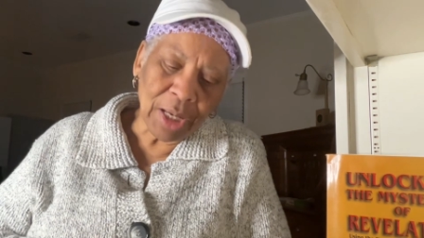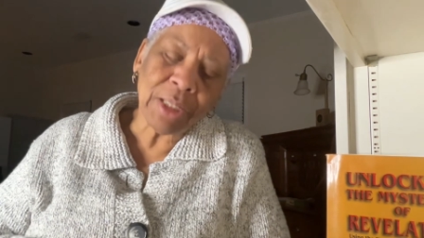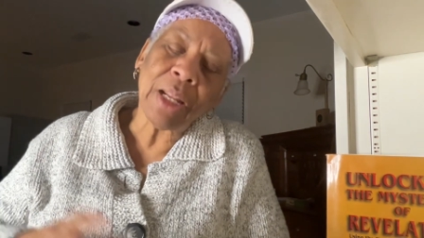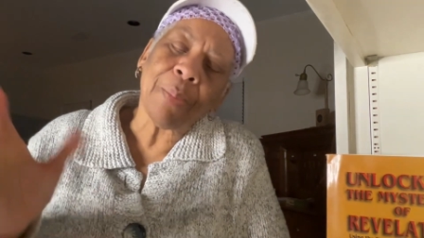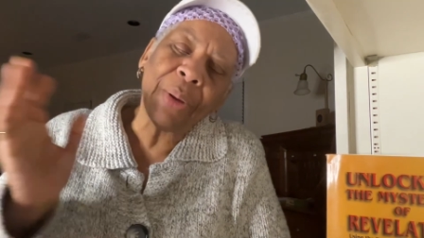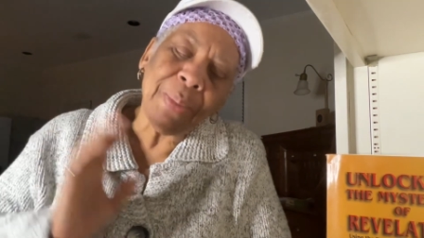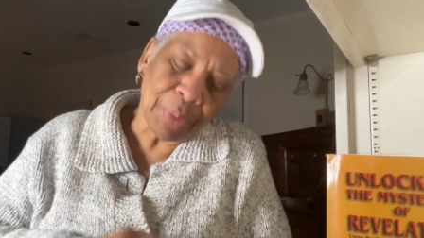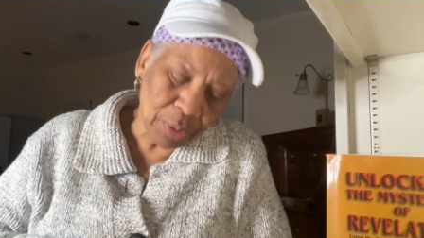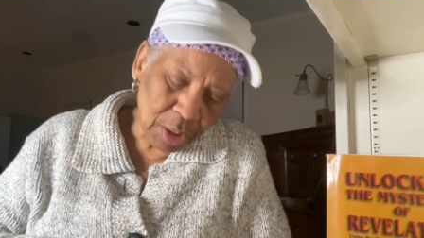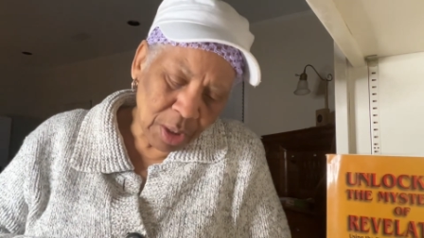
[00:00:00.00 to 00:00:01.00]
He said, the
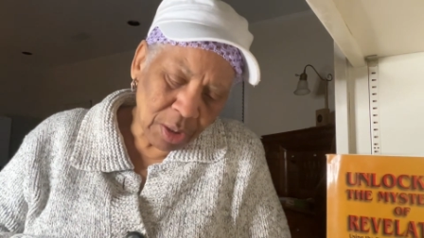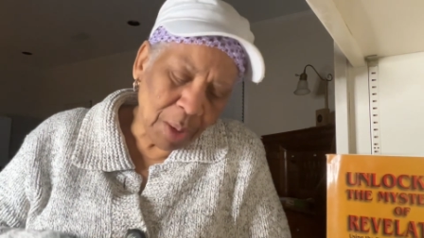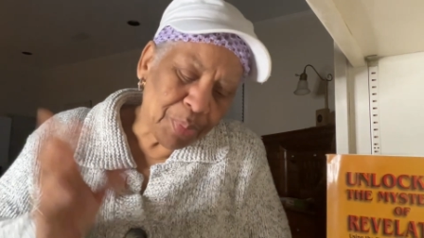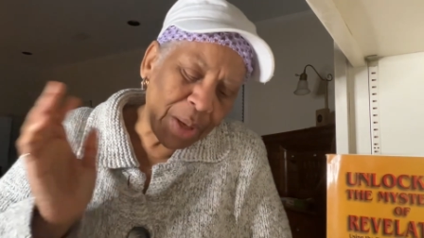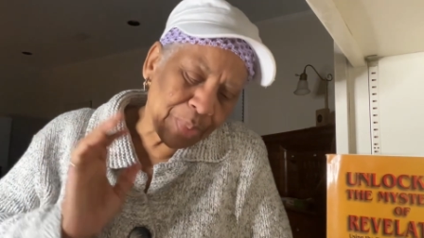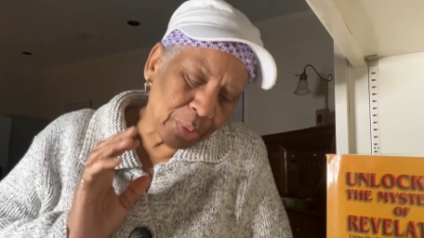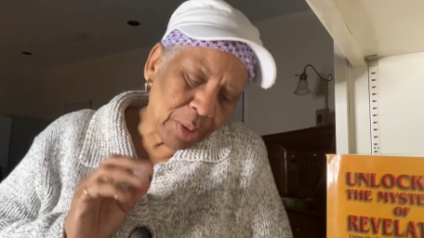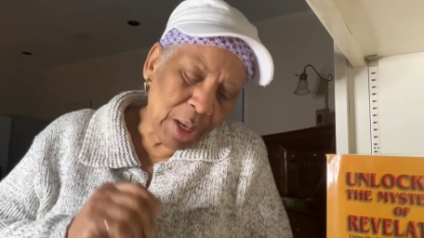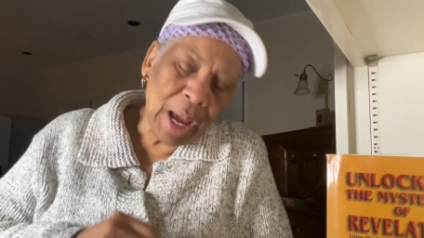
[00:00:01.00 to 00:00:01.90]
people, the people.